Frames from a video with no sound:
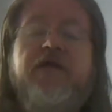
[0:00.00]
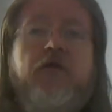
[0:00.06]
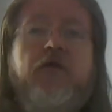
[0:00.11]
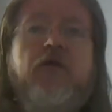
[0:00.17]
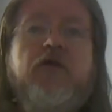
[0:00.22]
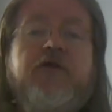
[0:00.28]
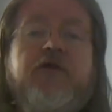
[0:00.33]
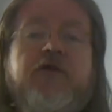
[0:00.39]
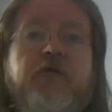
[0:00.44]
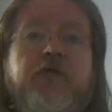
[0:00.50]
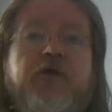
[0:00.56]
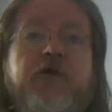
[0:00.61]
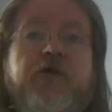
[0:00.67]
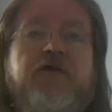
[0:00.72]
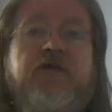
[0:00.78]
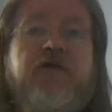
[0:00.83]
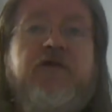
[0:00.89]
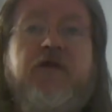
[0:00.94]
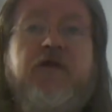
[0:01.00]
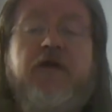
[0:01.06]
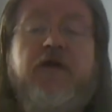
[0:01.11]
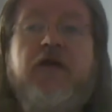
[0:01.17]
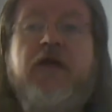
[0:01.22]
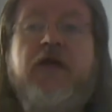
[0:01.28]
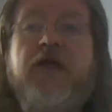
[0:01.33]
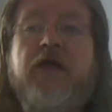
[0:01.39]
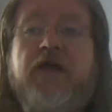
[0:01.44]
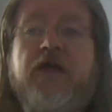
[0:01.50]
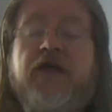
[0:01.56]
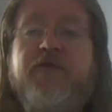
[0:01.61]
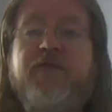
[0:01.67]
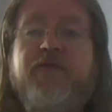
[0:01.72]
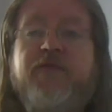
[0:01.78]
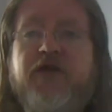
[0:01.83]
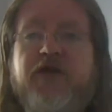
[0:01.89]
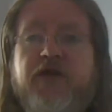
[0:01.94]
are also written there.
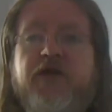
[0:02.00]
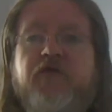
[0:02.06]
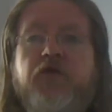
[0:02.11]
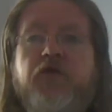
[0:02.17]
Especially